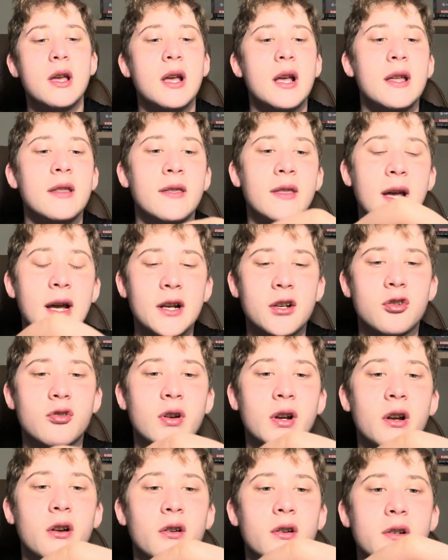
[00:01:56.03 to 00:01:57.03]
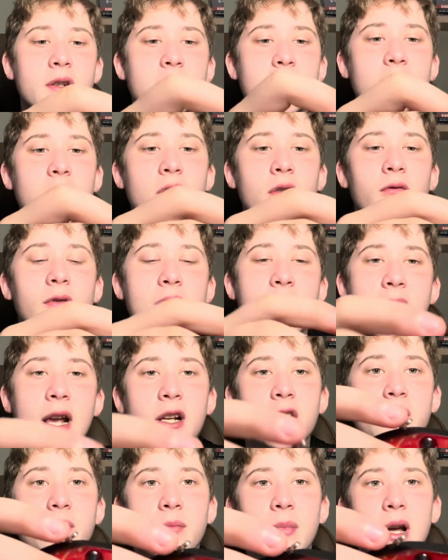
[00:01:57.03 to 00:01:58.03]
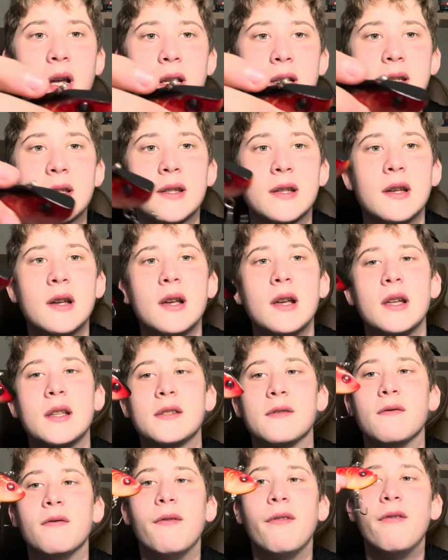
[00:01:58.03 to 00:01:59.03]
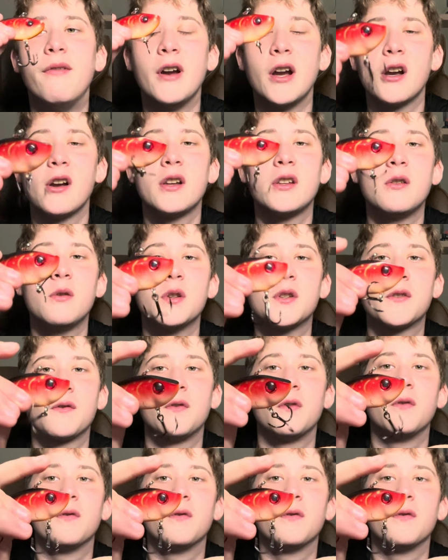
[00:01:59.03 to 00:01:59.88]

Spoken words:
And that triggers reaction bites. It's very useful